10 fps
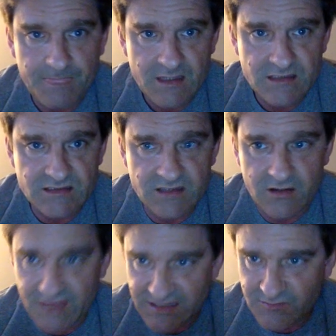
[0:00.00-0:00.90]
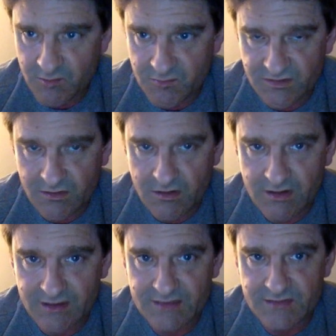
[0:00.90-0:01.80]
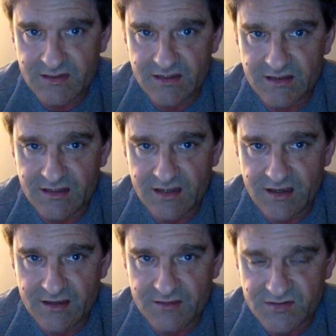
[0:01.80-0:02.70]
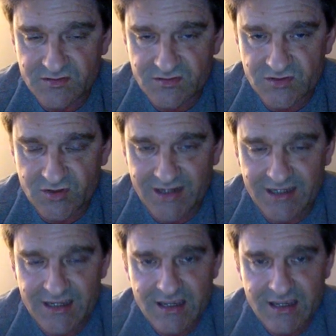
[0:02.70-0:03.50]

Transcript: So that's what was targeted in the uh, the missile strike.